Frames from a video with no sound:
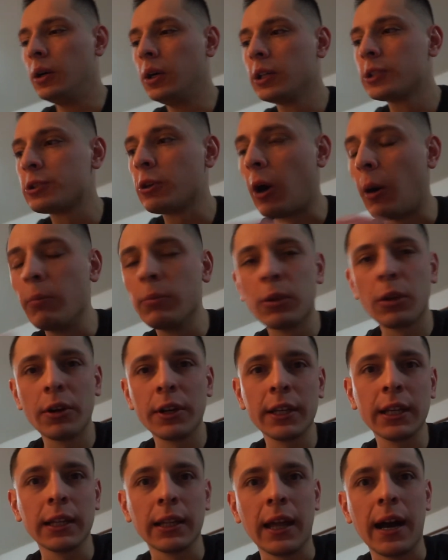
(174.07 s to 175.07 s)
So I'm
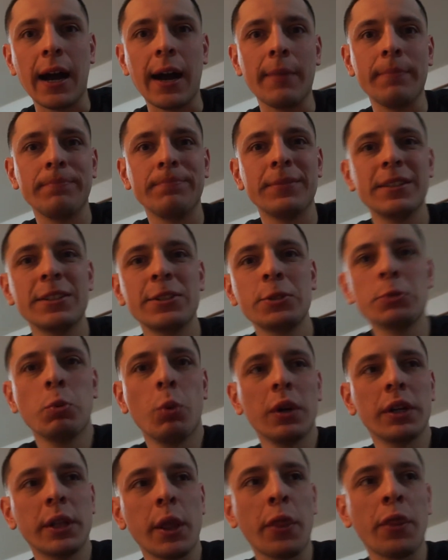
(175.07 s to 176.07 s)
learning a lot. This is
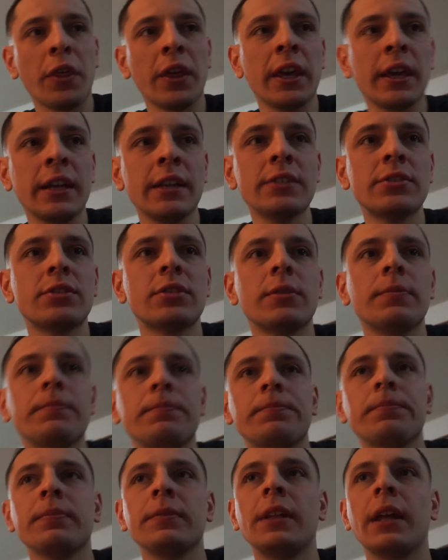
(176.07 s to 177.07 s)
one of the things
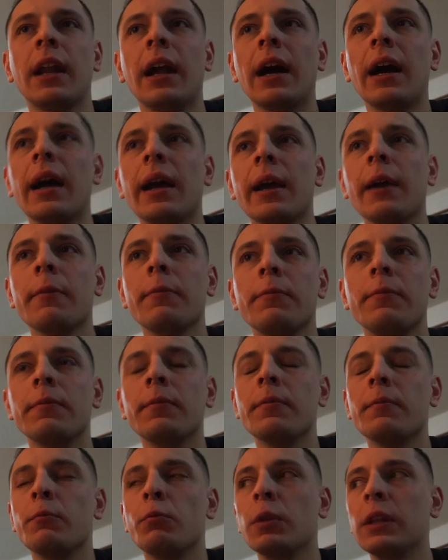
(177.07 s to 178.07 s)
that I have
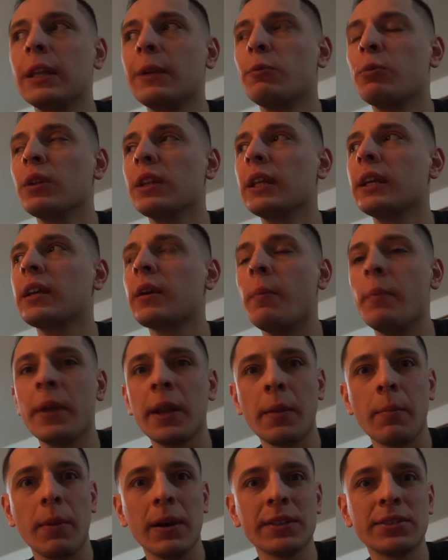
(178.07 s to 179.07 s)
really
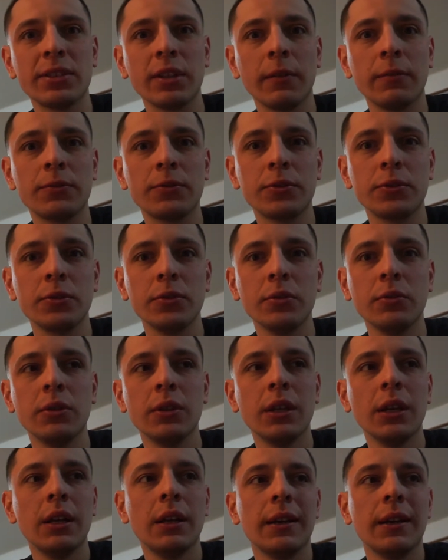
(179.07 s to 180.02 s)
committed myself to.